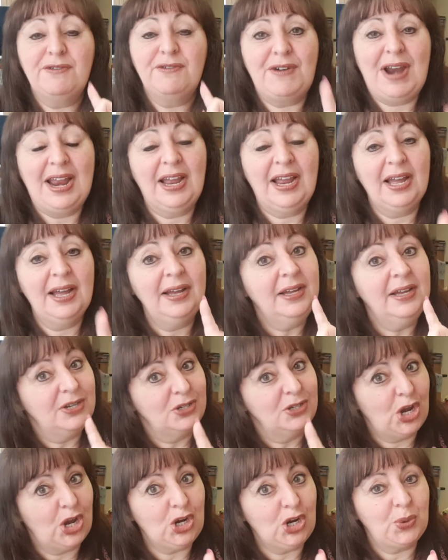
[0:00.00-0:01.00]
Franca,
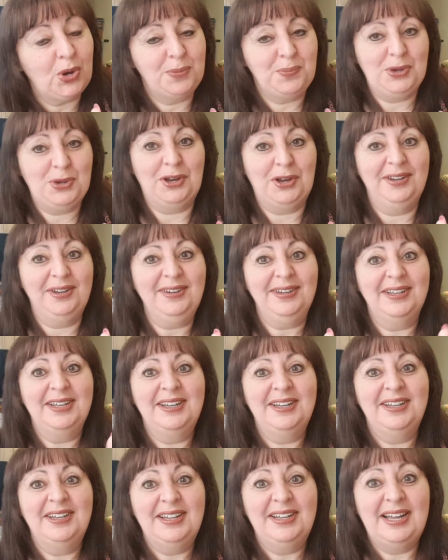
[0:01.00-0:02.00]
don't quote me on it.
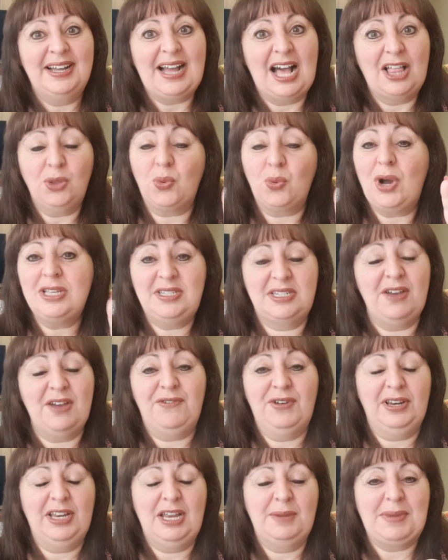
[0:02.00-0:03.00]
Otherwise,
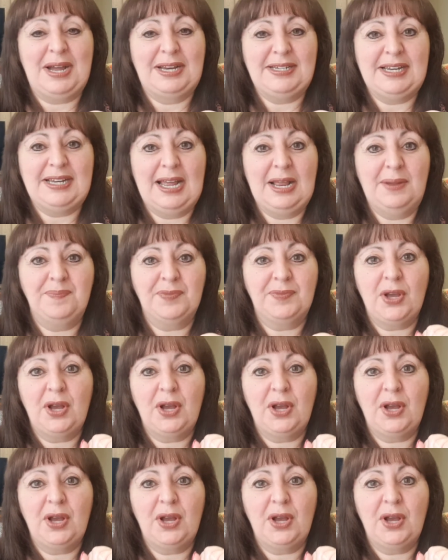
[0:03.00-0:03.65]
definitely Monday.